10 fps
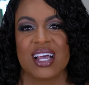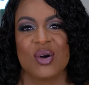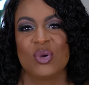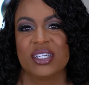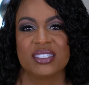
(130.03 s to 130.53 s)

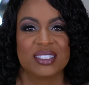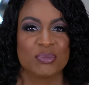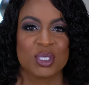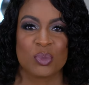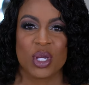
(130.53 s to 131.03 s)
wanted
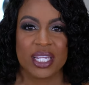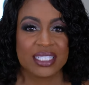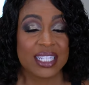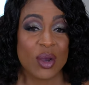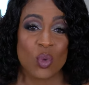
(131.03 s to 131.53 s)
some
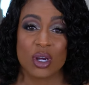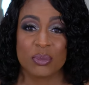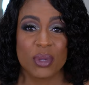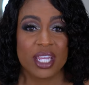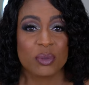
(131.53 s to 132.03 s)
sprays that
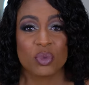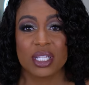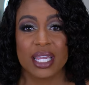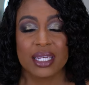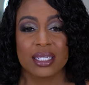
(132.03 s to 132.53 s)
weren't makeup
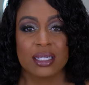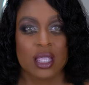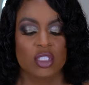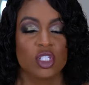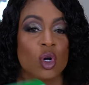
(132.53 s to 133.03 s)
related.
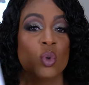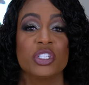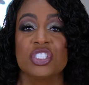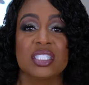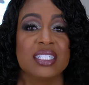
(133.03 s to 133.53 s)
So we're
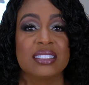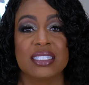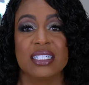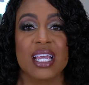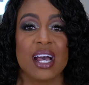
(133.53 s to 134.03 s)
just gonna
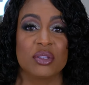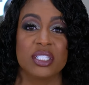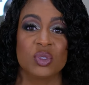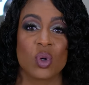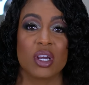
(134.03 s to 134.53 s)
see how
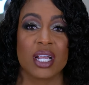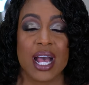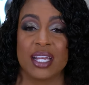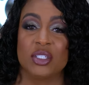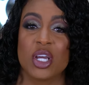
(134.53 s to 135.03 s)
these work.
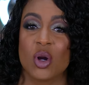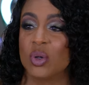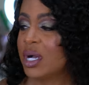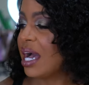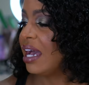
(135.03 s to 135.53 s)
I don't
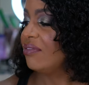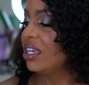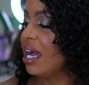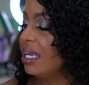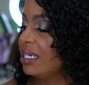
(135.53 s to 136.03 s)
know. I have
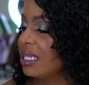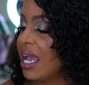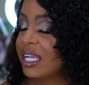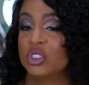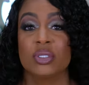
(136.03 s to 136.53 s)
not
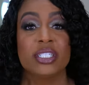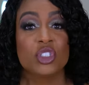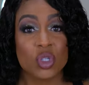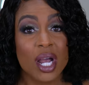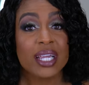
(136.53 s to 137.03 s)
actually
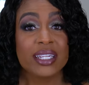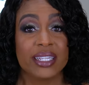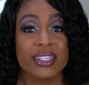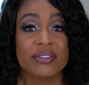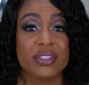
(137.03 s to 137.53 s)
tried
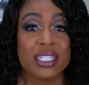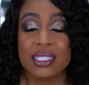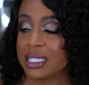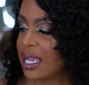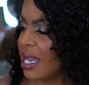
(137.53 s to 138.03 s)
any of
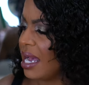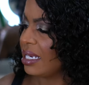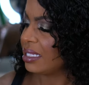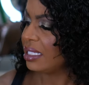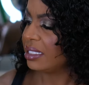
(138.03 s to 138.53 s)
these. I
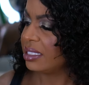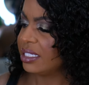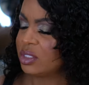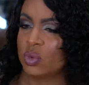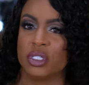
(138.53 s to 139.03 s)
got, I think,
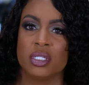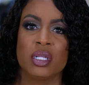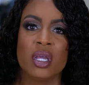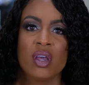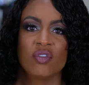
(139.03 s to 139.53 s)
this one
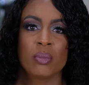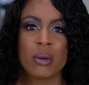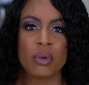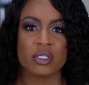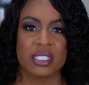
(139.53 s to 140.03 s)
for
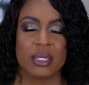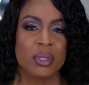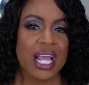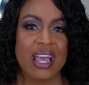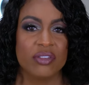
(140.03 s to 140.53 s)
my birthday,
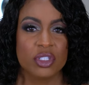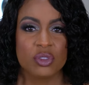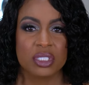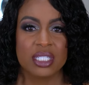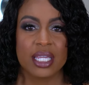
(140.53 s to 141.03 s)
but I haven't
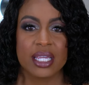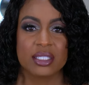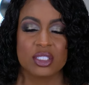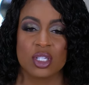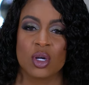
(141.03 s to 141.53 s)
used it
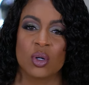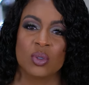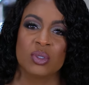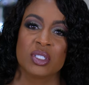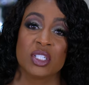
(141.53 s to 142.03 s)
yet,
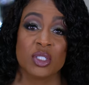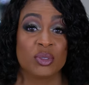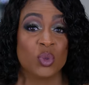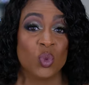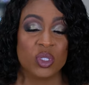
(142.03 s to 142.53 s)
so
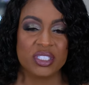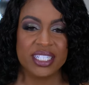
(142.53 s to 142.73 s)
we'll